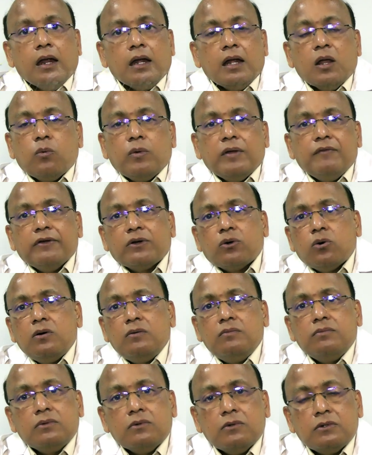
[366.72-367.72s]
Now, when we
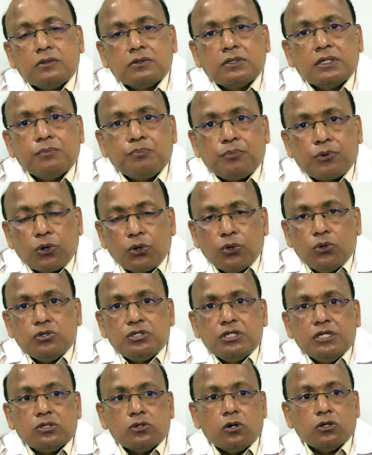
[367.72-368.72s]
go, to the
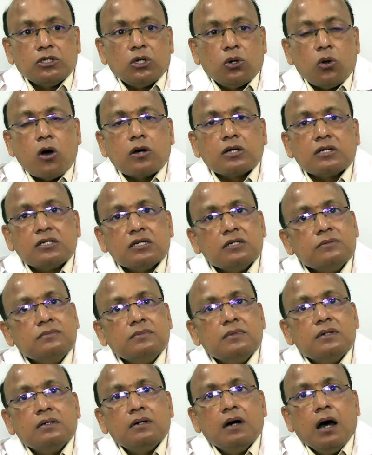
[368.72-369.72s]
prognosis or the long
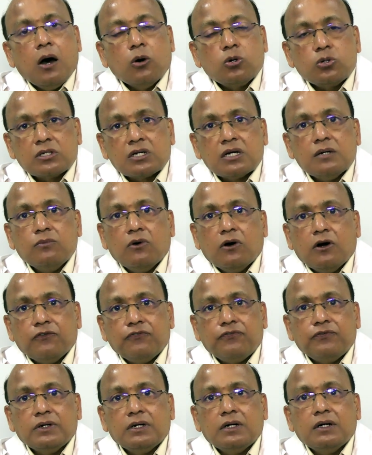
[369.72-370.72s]
term outcome
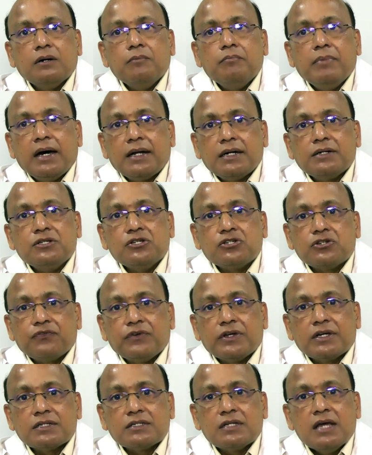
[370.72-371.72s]
of uh, Barrett's
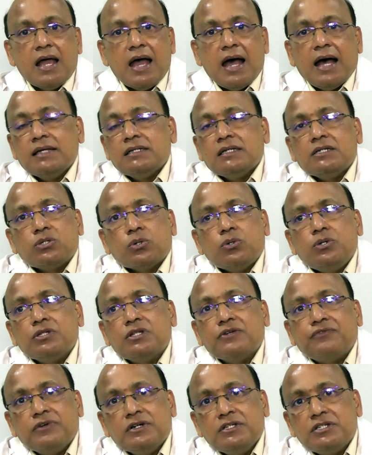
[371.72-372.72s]
esophagus. As I told
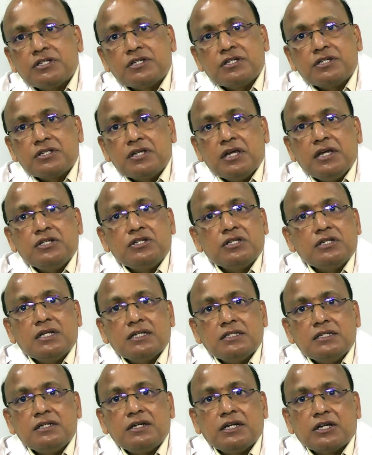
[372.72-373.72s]
you, the first stage
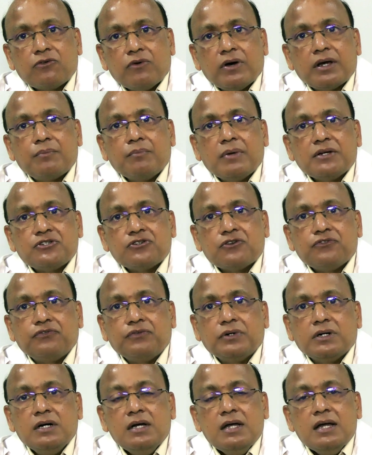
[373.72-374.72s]
doesn't require much
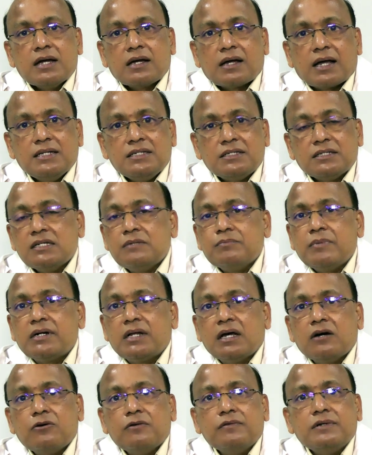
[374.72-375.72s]
of uh, concern,
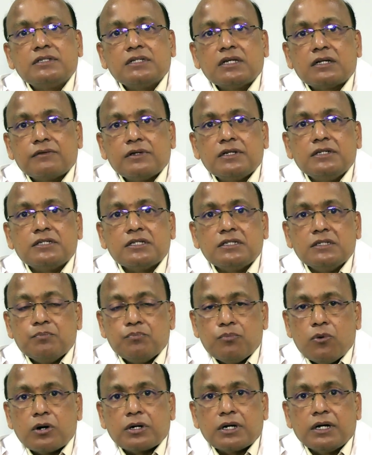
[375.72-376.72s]
but however, surveillance is
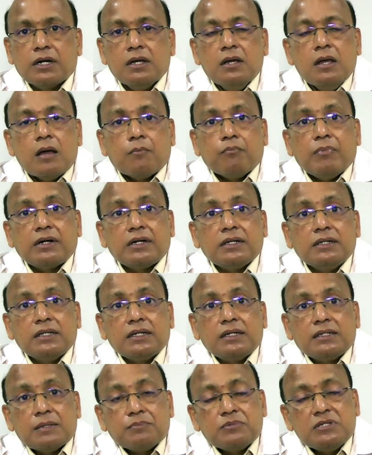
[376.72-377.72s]
important. But in
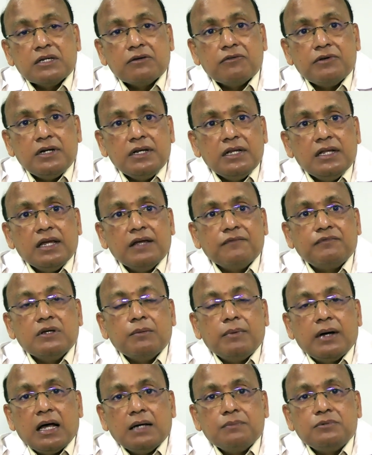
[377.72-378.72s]
the subsequently, if
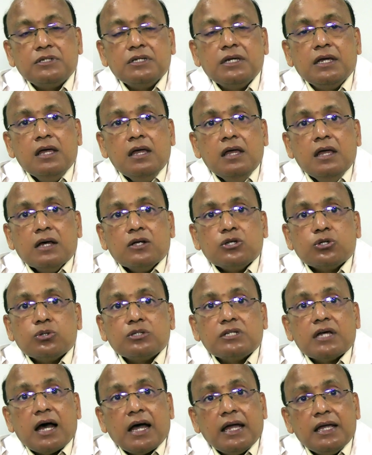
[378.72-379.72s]
the biopsy
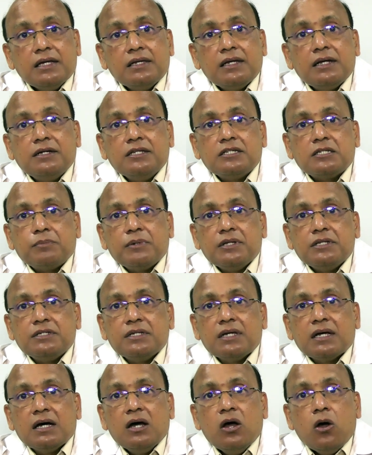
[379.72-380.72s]
shows a high-grade
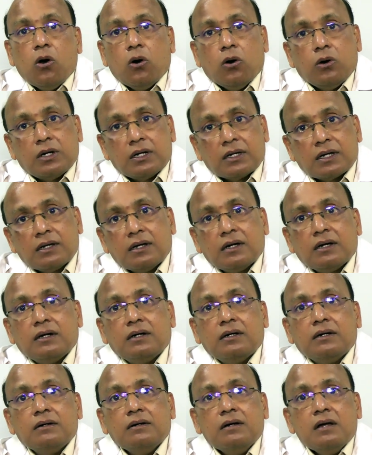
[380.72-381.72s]
dysplasia or
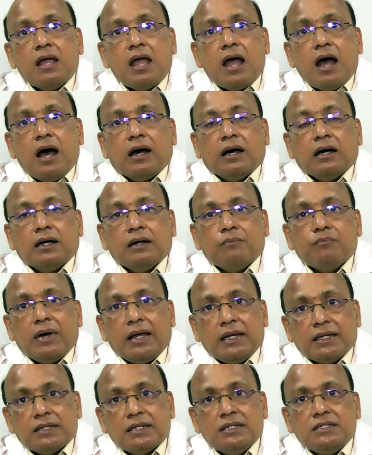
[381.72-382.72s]
uh, uh,
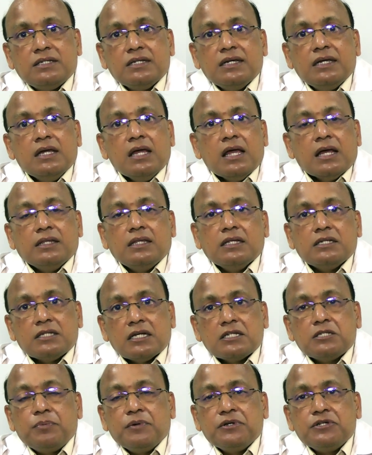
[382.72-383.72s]
malignancy, the
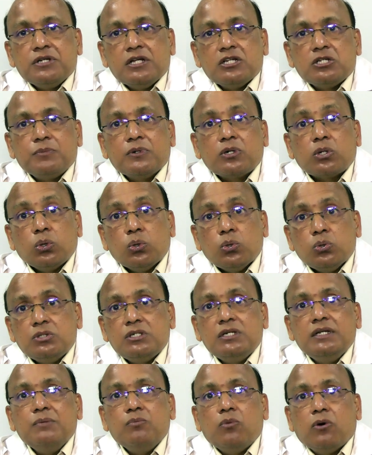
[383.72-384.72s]
such patient has to be
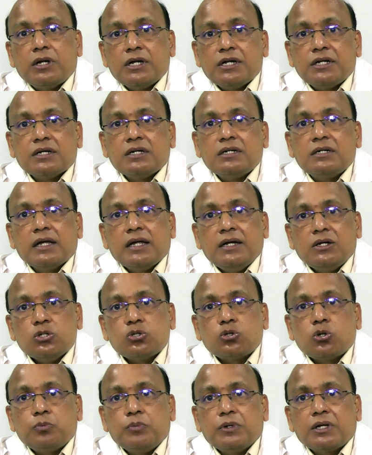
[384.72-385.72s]
closely monitored
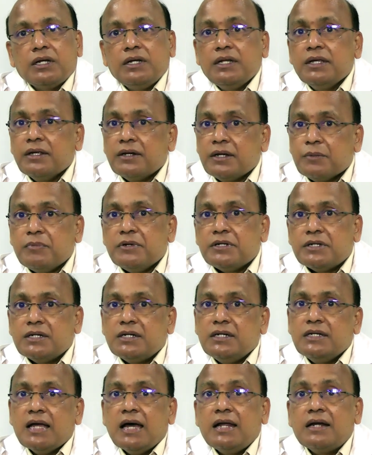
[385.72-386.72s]
endoscopically
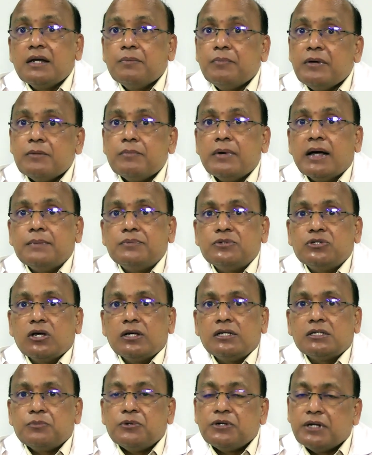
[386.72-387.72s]
repeatedly, and repeat
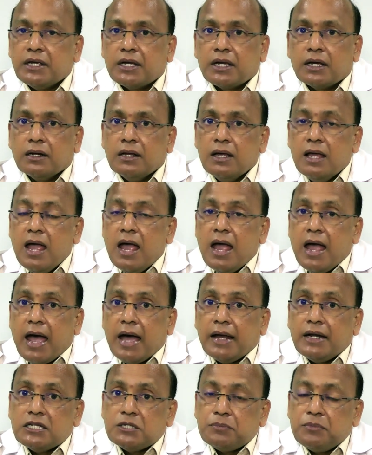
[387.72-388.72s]
biopsy has to be taken.
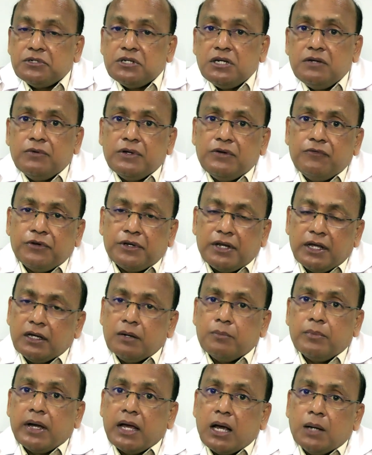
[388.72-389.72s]
And especially when we
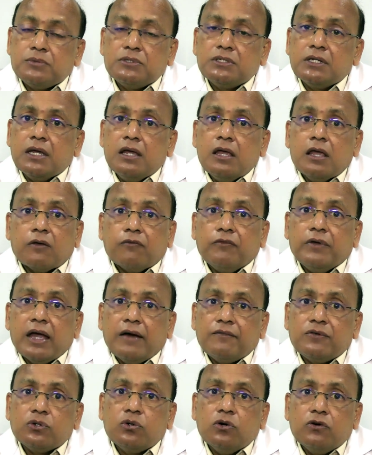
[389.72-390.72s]
take a biopsy, we
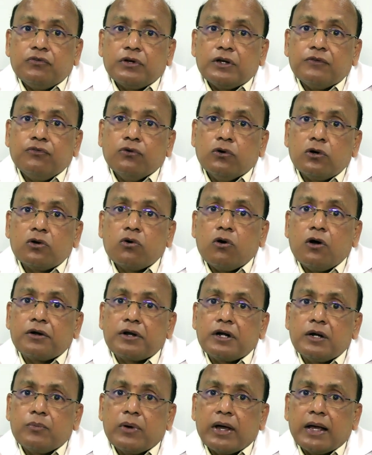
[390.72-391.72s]
have to go for a
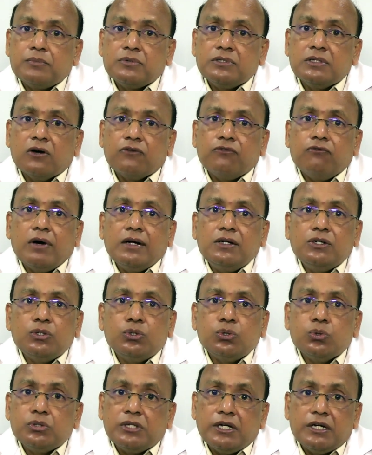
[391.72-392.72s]
four-quadrant biopsy of one
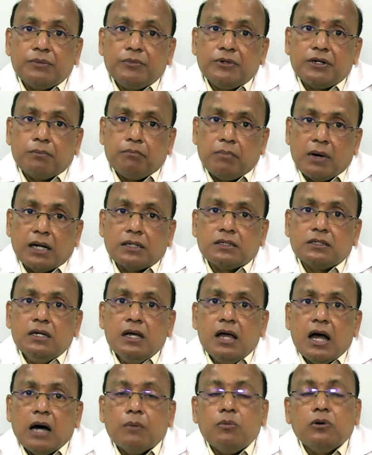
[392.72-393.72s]
to two centimeter part
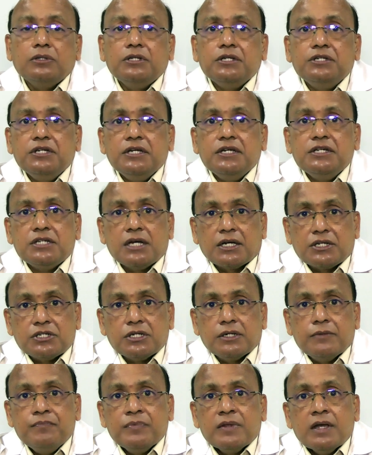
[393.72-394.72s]
above the GE
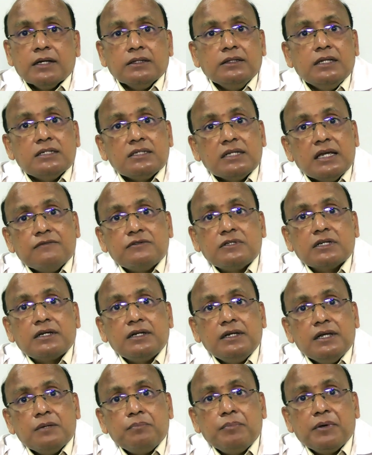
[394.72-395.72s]
junction. This gives a
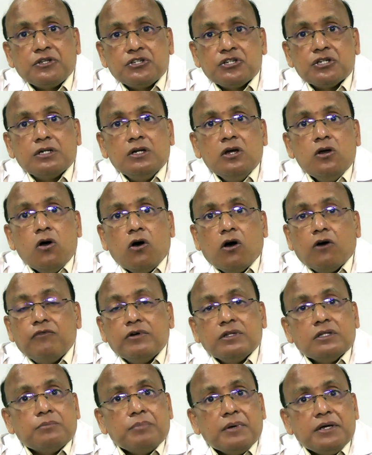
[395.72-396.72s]
clear picture of
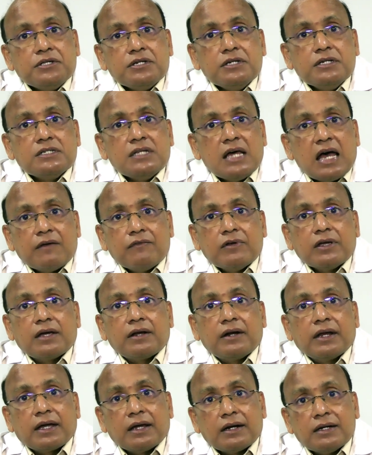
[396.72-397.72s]
whether the patient is having
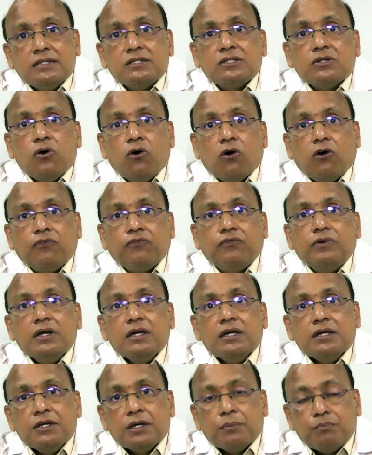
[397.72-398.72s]
recurrence of
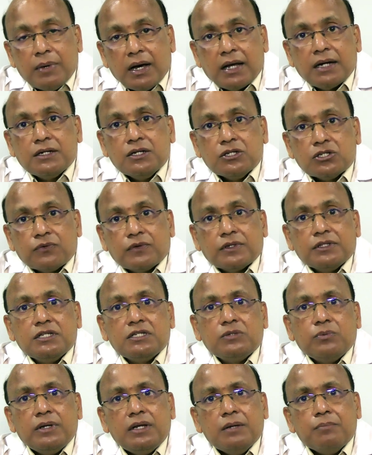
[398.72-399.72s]
Barrett's So
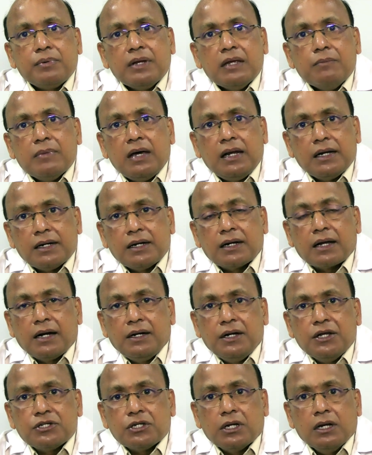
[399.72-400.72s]
this is very pre-malignant
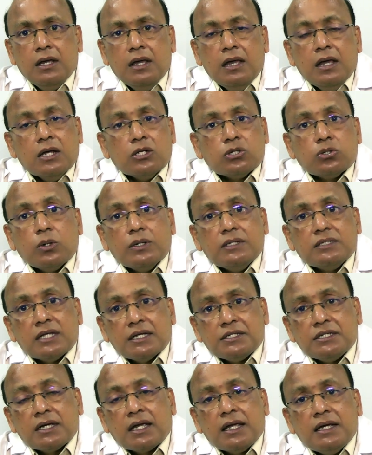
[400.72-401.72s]
condition. So in
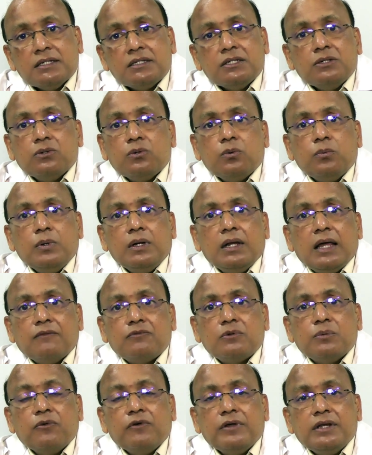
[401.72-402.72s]
such a case, you know, we'll
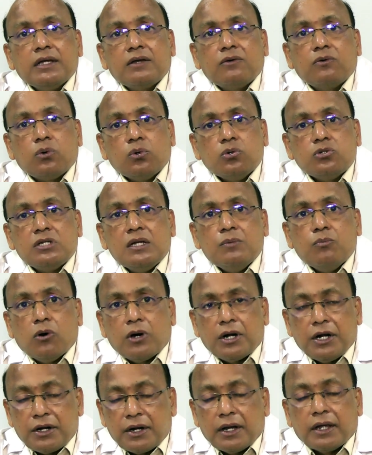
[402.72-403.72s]
have to be very closely
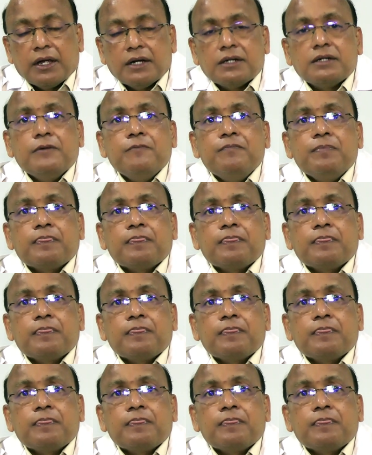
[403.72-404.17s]
monitoring it.